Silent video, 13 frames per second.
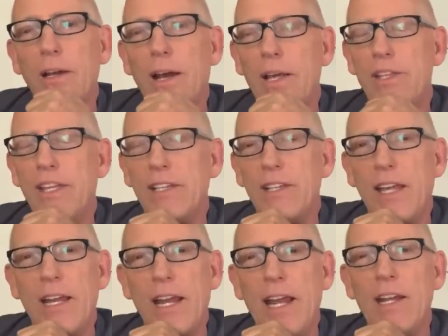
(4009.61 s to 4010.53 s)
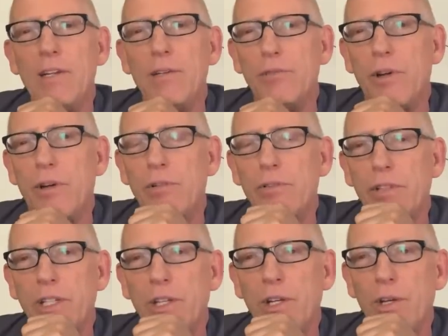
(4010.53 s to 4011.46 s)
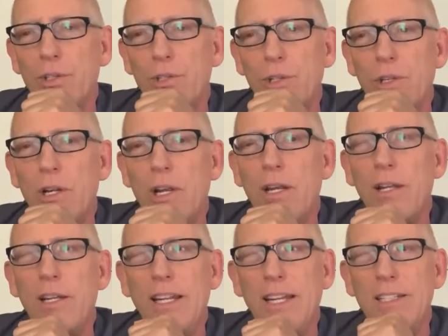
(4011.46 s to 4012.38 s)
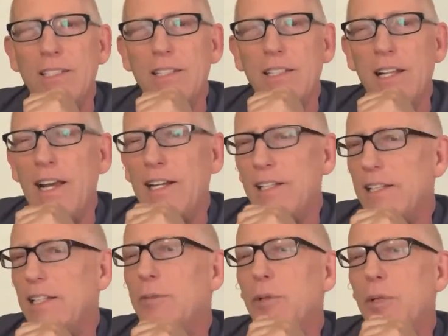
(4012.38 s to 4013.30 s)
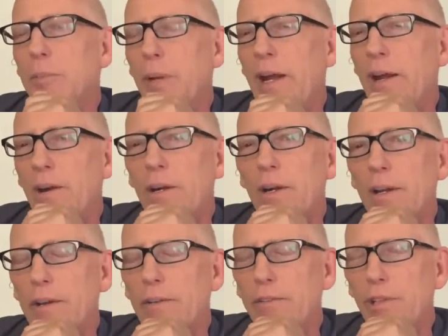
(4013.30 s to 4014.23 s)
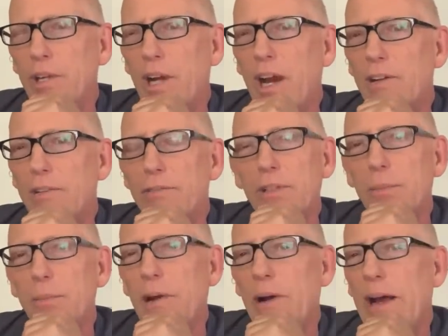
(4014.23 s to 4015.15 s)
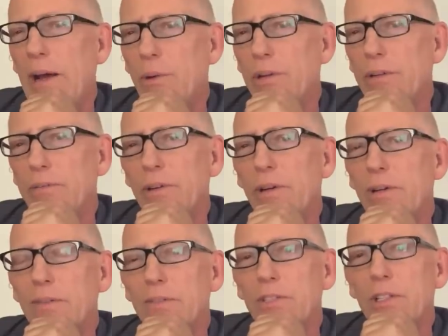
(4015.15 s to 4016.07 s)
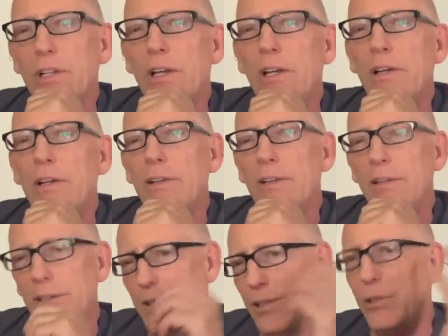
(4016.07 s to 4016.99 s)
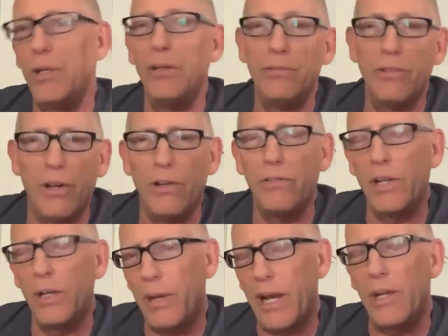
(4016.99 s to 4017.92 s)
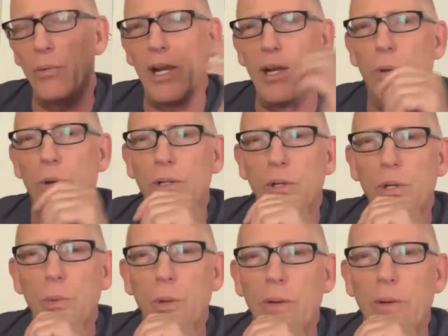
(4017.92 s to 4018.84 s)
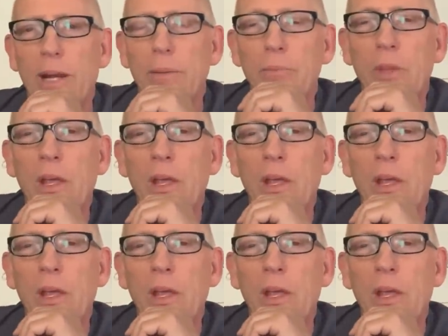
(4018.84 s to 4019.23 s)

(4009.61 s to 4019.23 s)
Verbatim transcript: I think that an evolving culture is likely to be better if you're careful about how it evolves. You could evolve in a bad way or a good way, right?